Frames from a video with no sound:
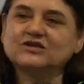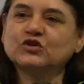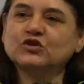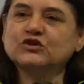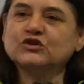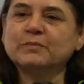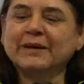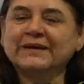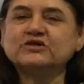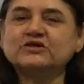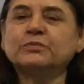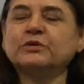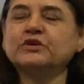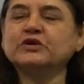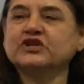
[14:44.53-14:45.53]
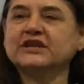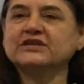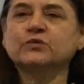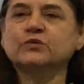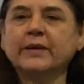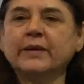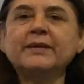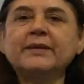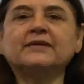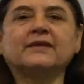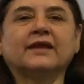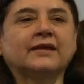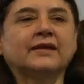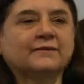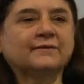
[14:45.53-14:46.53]
So it's better to put just women
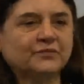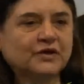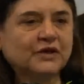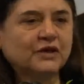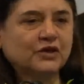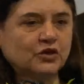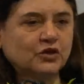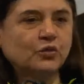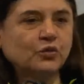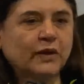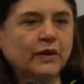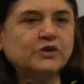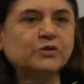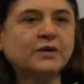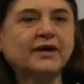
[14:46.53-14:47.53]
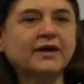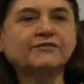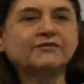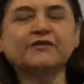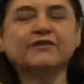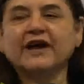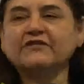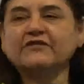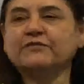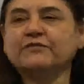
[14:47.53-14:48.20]
there. When you have 5